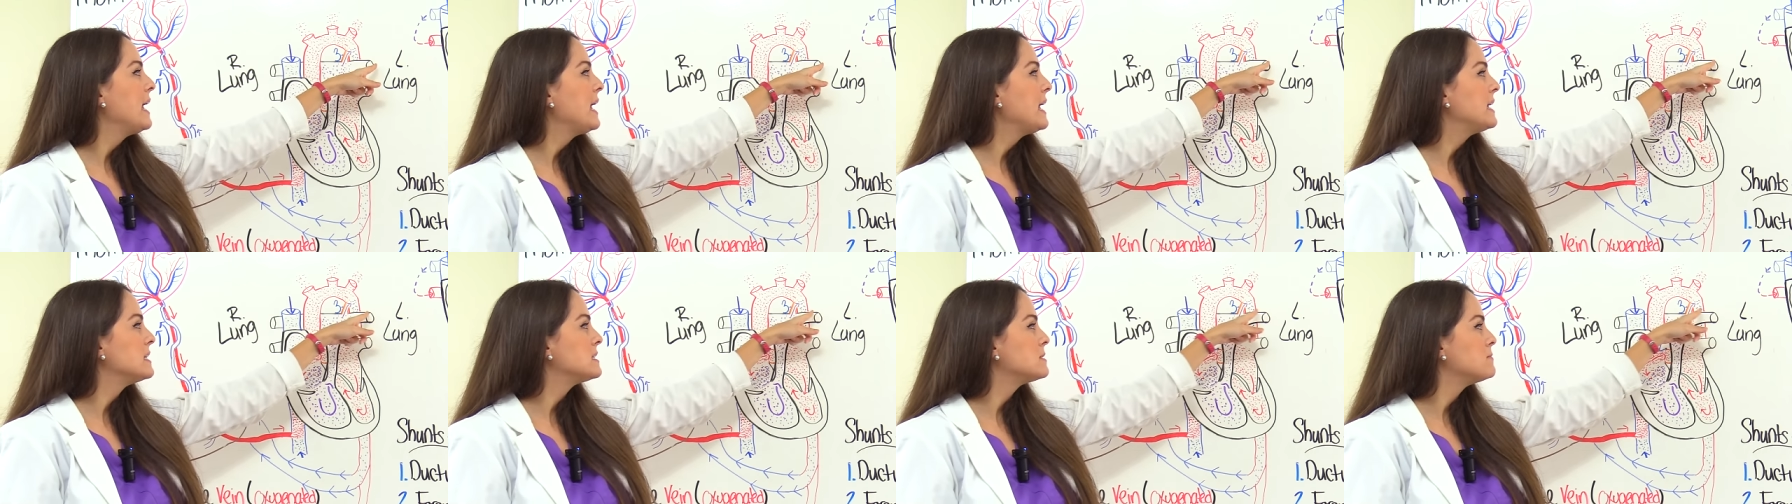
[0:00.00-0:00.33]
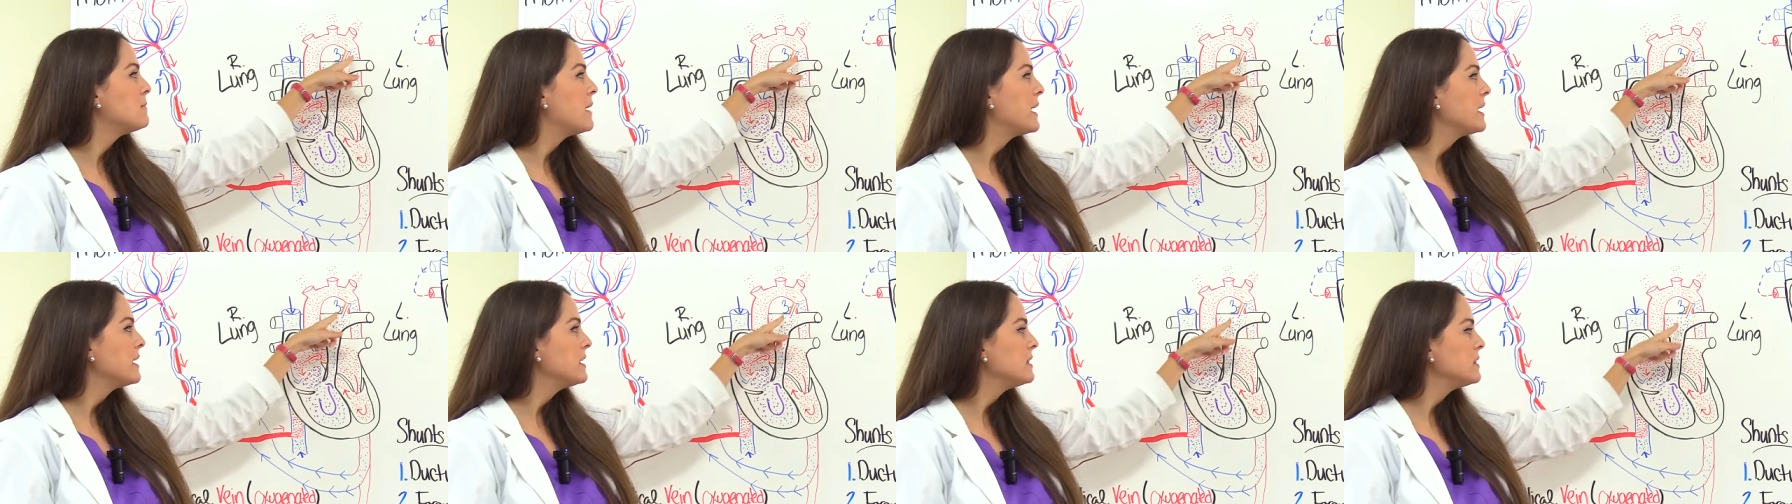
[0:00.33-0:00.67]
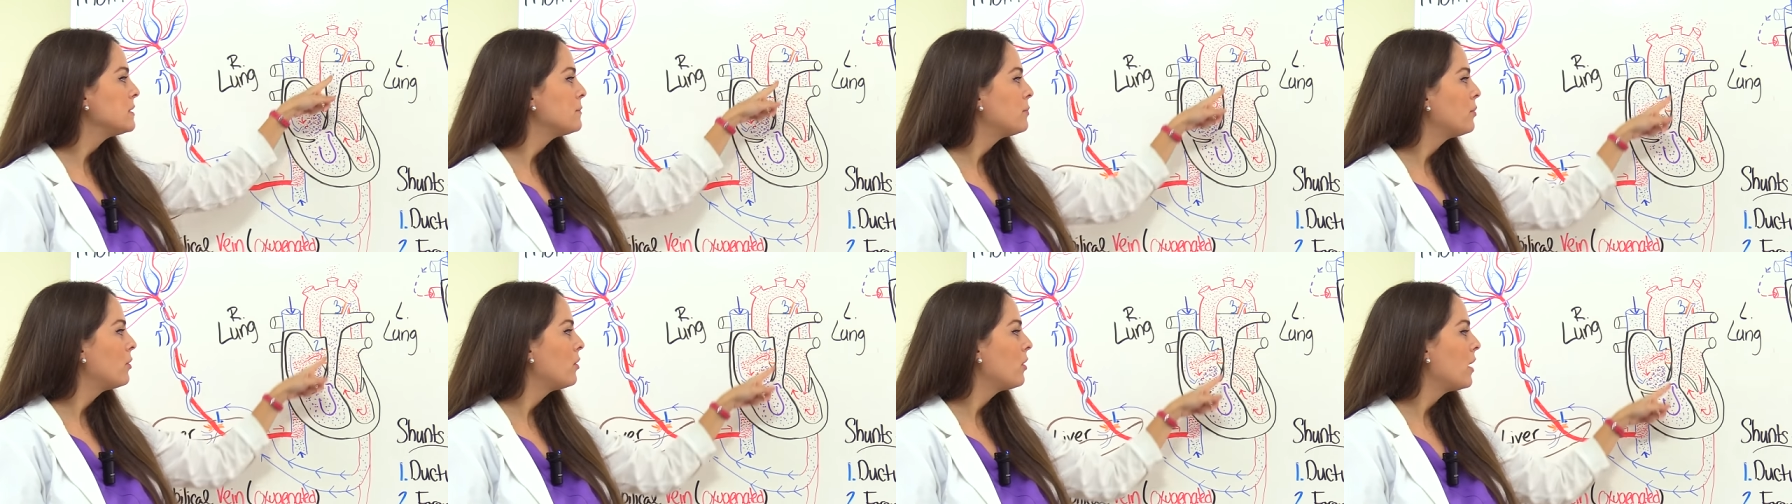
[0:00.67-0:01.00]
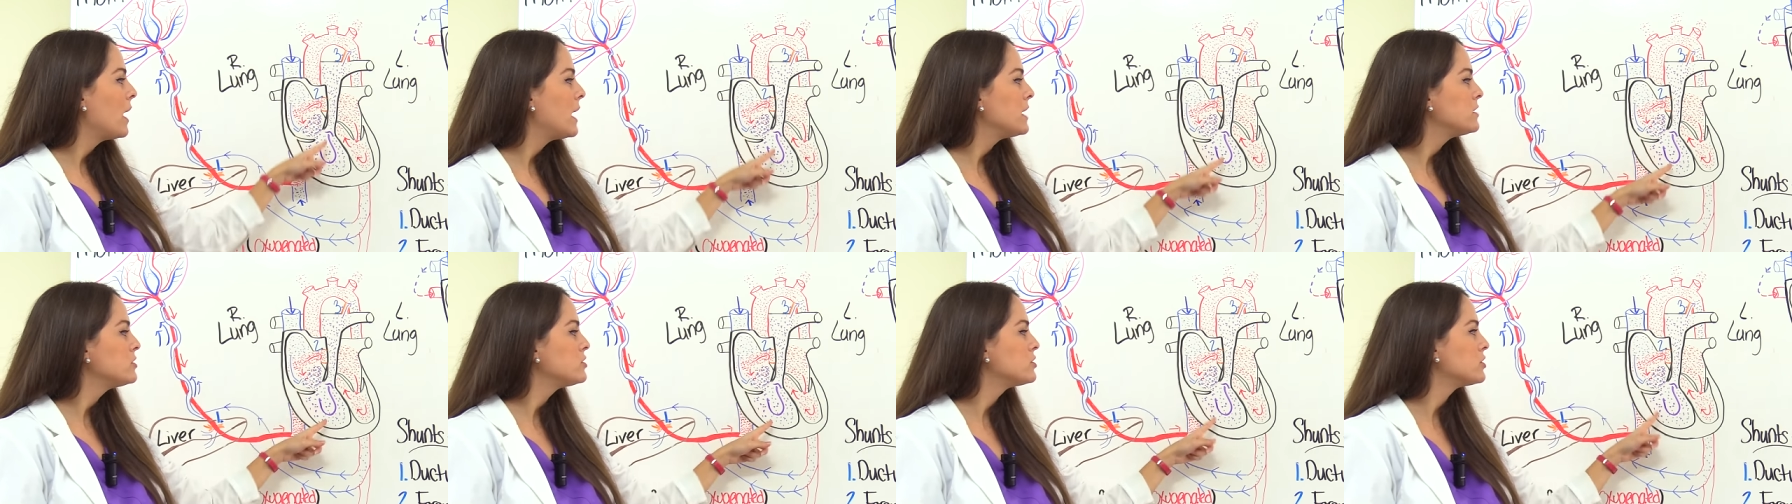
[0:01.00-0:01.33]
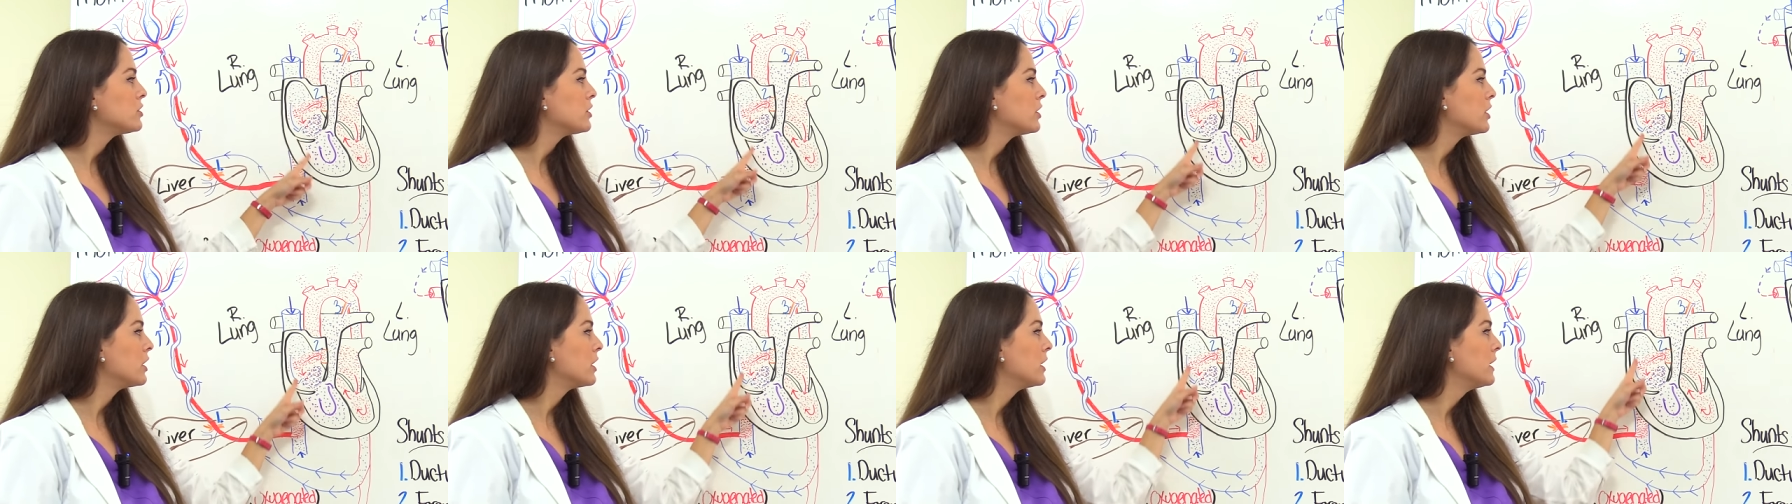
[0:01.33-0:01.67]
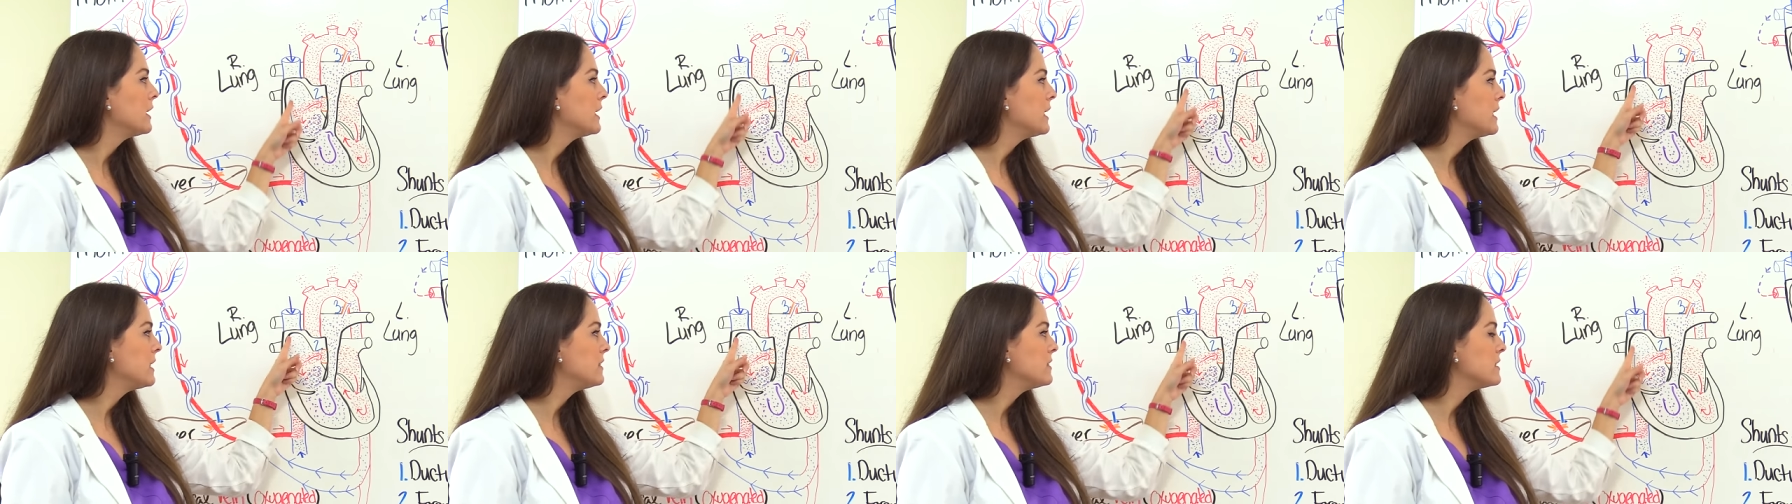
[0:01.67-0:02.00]
it's making the pressure
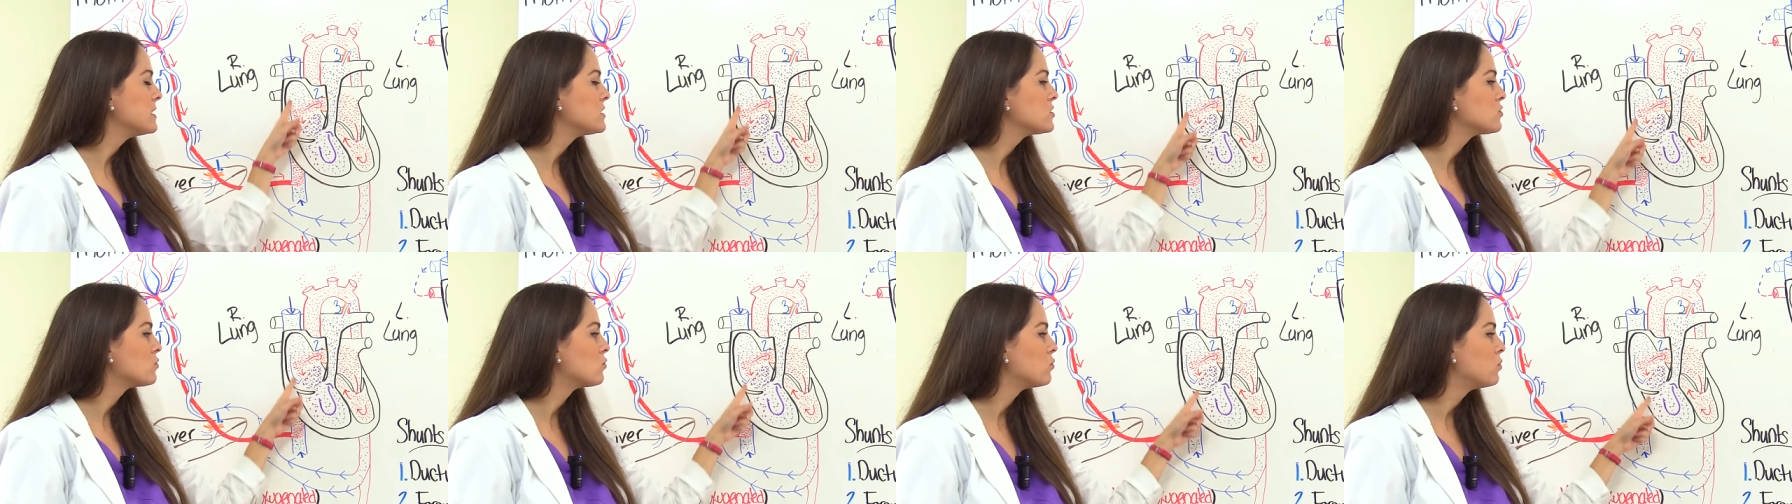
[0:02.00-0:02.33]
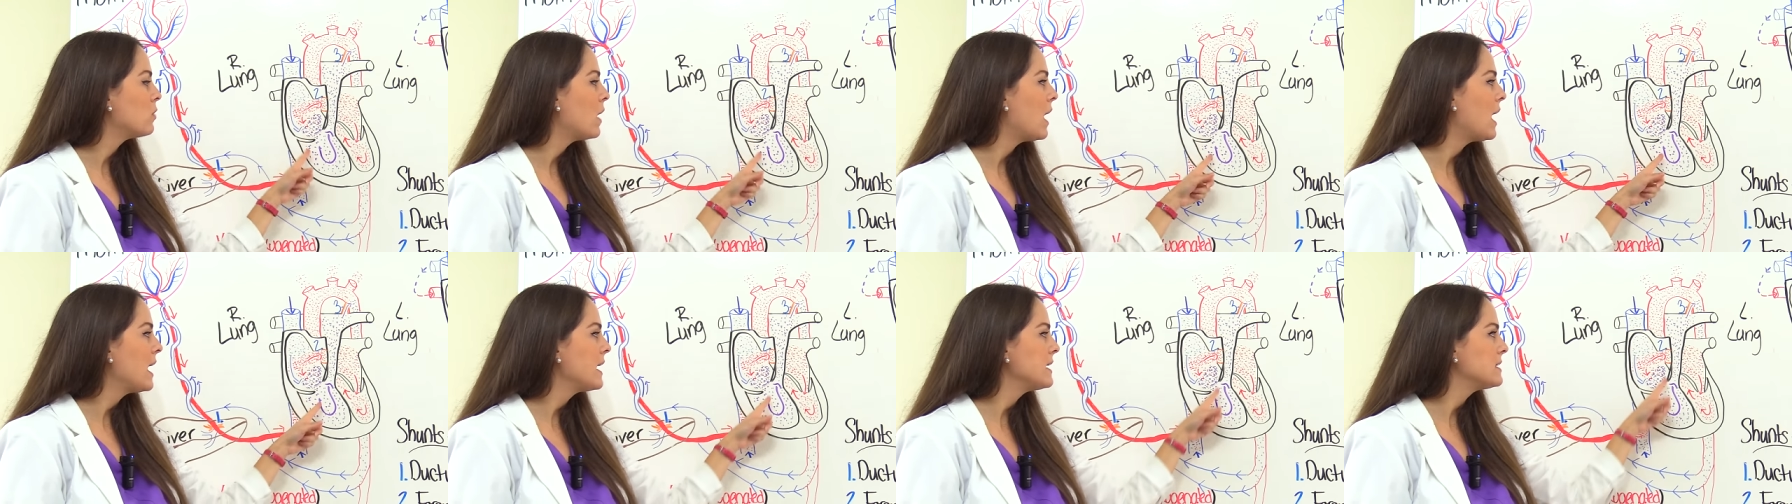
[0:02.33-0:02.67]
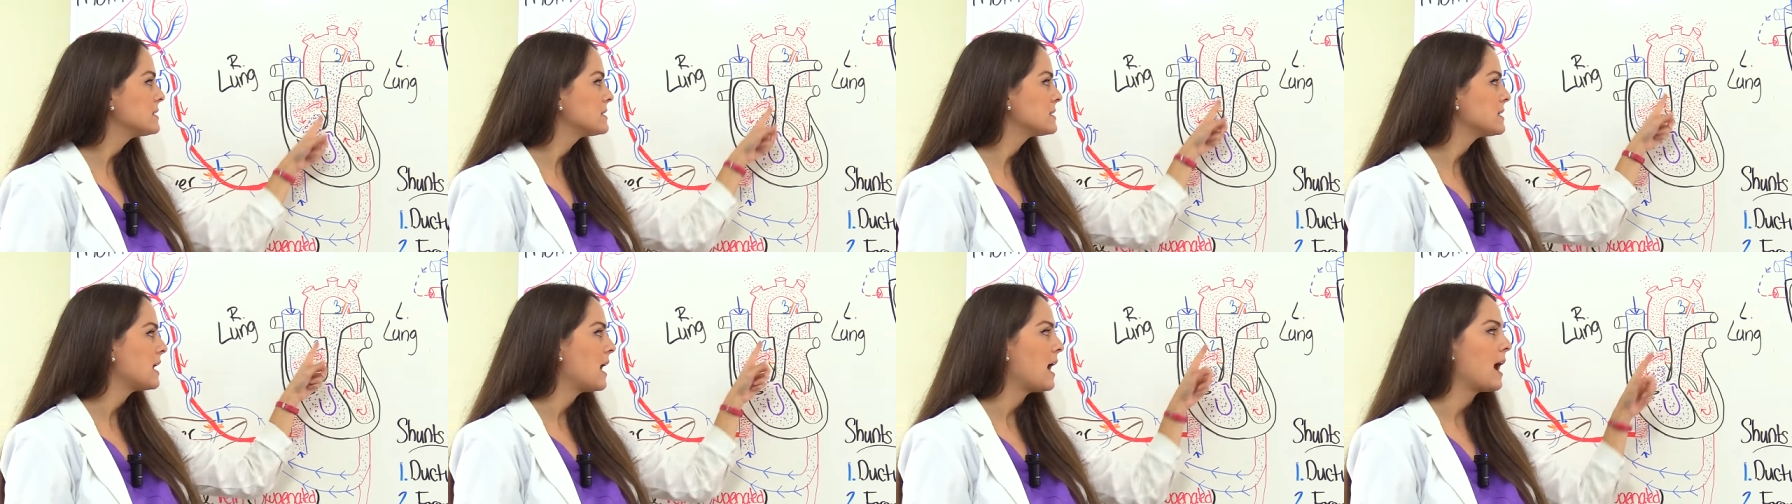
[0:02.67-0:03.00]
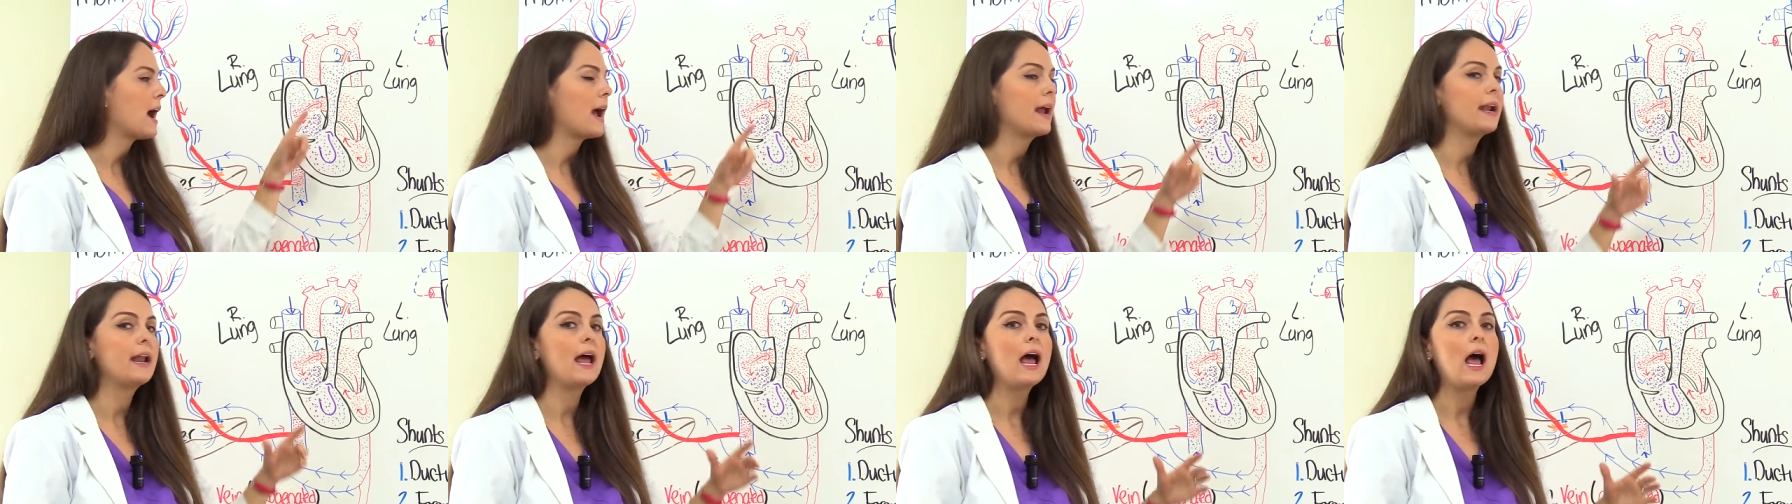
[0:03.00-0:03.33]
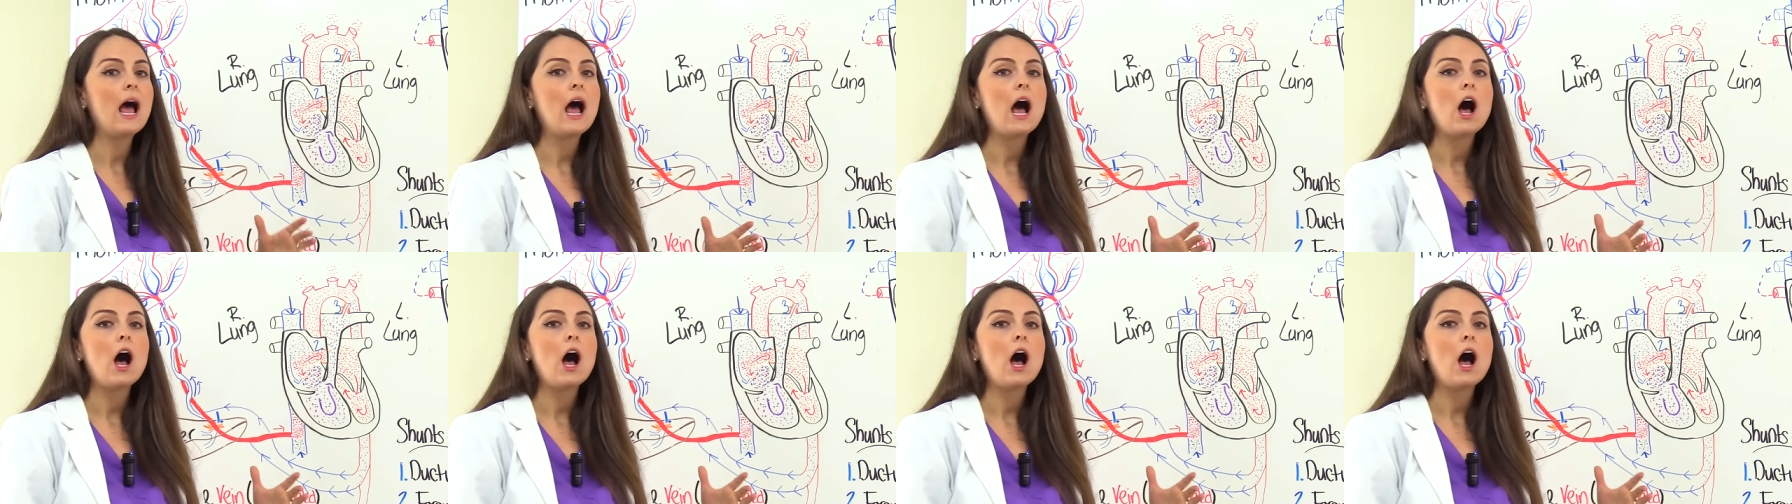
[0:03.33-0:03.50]
in this right side